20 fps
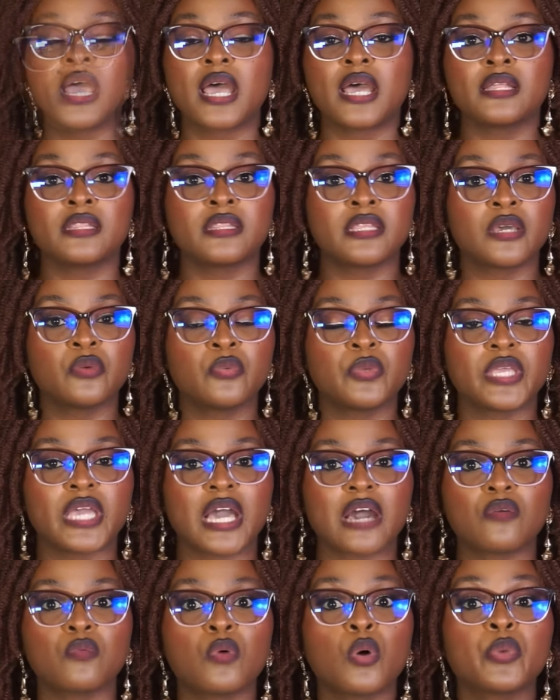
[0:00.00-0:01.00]
and then we
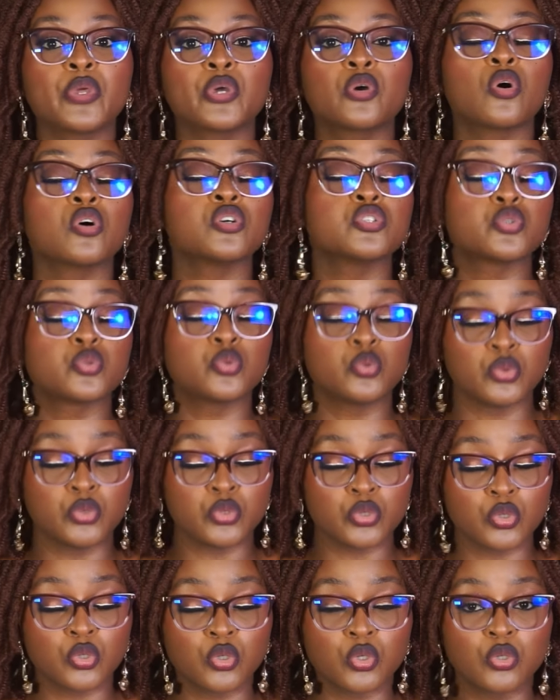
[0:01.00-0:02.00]
have what we call
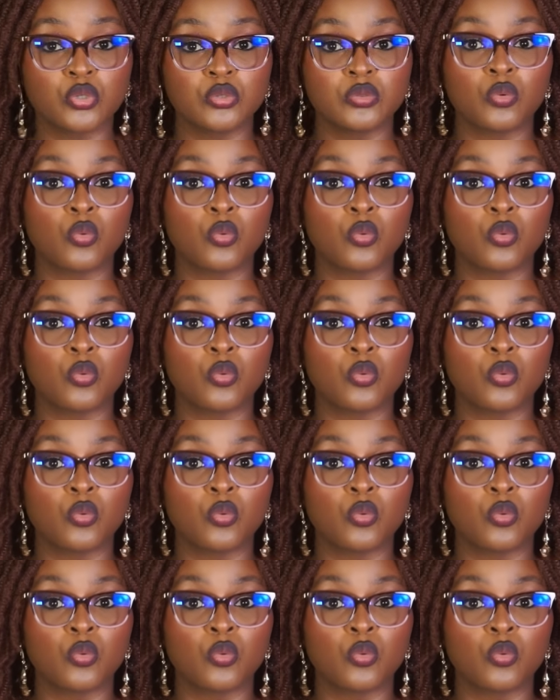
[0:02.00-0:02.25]
studio,